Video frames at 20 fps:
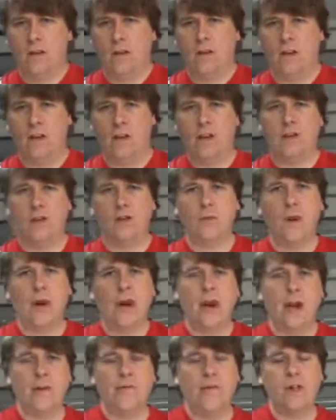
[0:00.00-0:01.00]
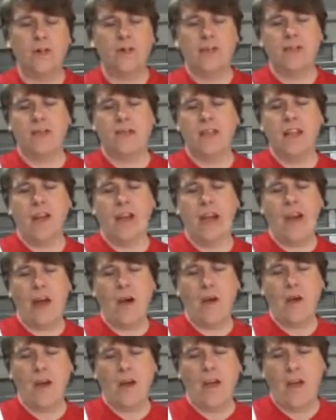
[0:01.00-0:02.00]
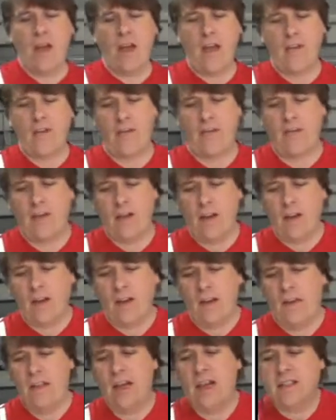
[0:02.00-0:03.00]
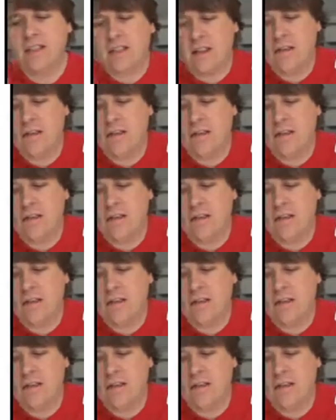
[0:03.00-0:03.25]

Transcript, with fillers: Okay, so what happens now if there's an